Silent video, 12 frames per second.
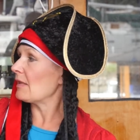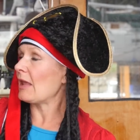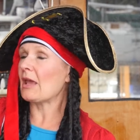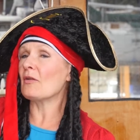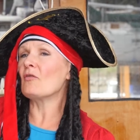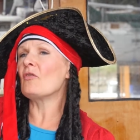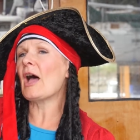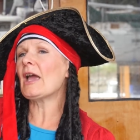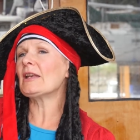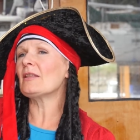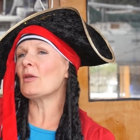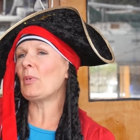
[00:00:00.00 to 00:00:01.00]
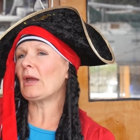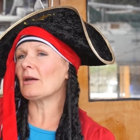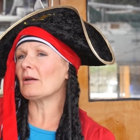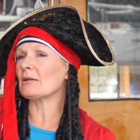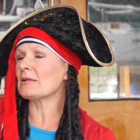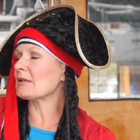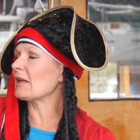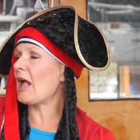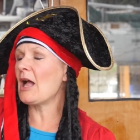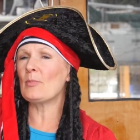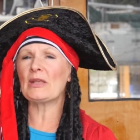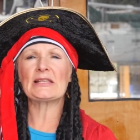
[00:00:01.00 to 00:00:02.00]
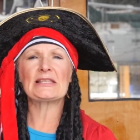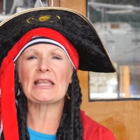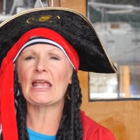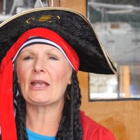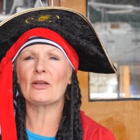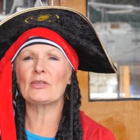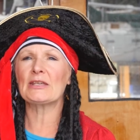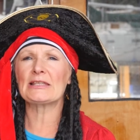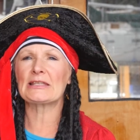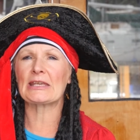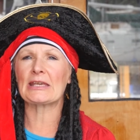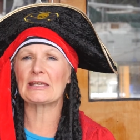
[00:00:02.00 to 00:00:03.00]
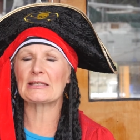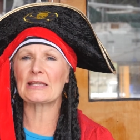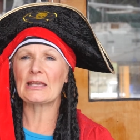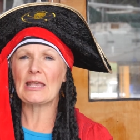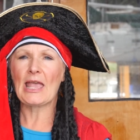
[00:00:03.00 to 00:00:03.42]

They invited the parrot to come and sail the seas,